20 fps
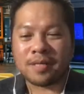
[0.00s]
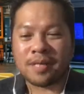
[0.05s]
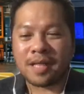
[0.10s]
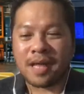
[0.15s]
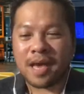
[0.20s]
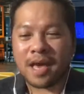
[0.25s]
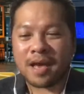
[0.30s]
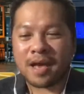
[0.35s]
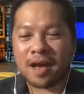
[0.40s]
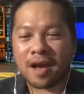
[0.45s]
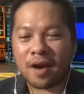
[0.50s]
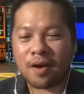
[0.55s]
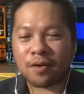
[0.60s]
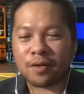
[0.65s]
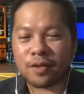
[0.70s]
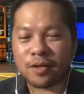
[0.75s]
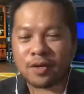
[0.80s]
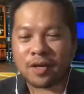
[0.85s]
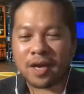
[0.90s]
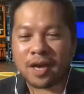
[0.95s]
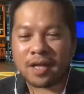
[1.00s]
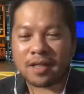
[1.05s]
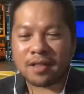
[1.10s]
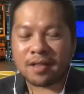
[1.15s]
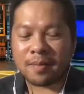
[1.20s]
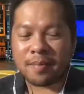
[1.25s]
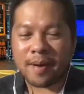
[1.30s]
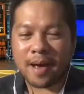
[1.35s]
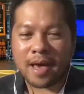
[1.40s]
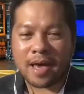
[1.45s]
Like, how do you get
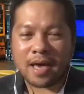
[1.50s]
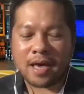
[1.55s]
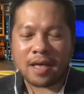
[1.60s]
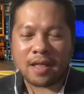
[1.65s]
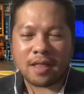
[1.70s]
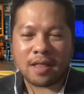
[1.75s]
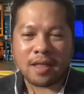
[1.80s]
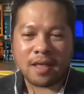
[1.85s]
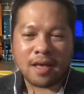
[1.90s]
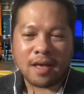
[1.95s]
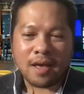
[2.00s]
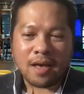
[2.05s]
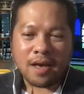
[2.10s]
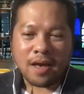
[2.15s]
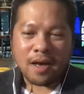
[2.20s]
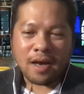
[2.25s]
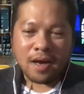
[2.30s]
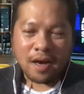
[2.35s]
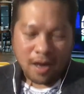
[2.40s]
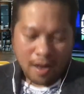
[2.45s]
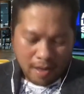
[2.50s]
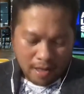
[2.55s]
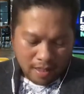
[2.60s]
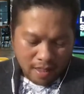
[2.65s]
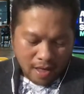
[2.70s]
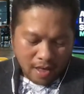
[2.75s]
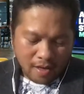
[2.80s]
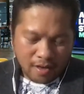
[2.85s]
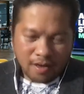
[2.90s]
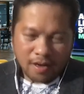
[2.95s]
the buy-in? I
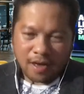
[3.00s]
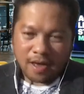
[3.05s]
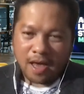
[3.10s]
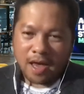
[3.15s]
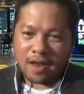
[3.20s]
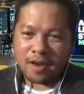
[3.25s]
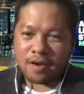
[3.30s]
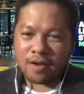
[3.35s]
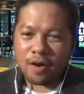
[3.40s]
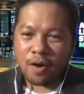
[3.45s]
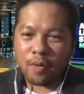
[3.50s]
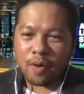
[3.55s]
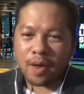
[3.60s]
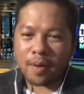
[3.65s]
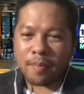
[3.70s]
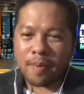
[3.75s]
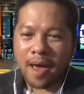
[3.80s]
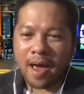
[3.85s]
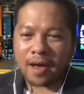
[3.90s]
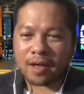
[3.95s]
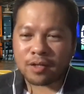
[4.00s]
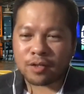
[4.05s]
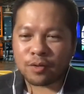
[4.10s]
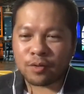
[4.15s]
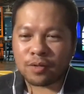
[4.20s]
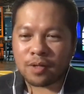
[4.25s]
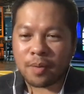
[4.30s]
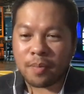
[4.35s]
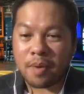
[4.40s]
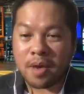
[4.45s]
think, again, going back
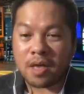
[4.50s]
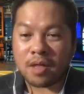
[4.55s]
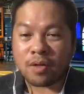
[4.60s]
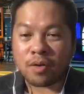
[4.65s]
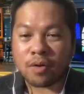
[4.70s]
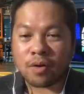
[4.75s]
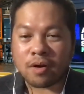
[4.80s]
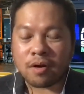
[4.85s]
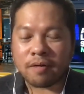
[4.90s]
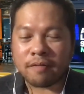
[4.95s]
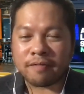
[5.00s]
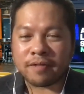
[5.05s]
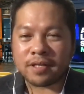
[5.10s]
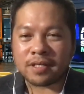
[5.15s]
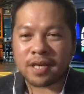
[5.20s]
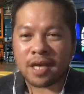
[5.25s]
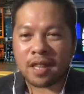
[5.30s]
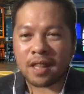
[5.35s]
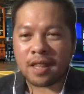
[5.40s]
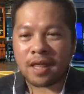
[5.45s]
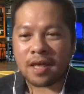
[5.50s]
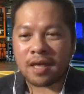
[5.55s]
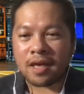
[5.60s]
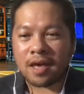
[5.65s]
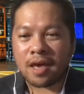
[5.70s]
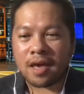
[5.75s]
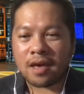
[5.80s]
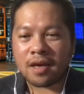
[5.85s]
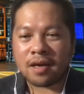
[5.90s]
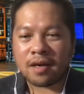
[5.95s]
to the main core of design
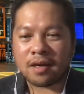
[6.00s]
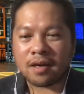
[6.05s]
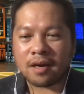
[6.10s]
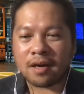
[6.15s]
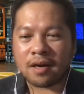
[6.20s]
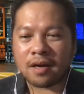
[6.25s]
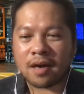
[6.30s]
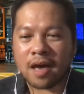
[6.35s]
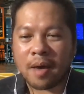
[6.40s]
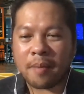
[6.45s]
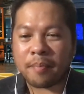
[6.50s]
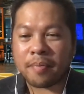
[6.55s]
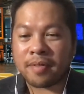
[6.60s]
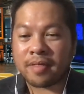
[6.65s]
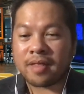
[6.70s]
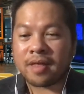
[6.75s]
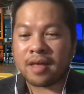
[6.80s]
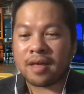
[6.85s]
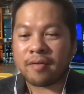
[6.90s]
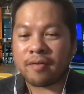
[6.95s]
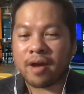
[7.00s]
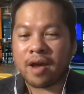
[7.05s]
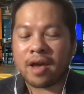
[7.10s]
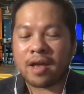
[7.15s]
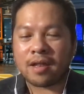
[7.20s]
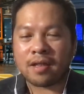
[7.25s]
thinking, empathy, right?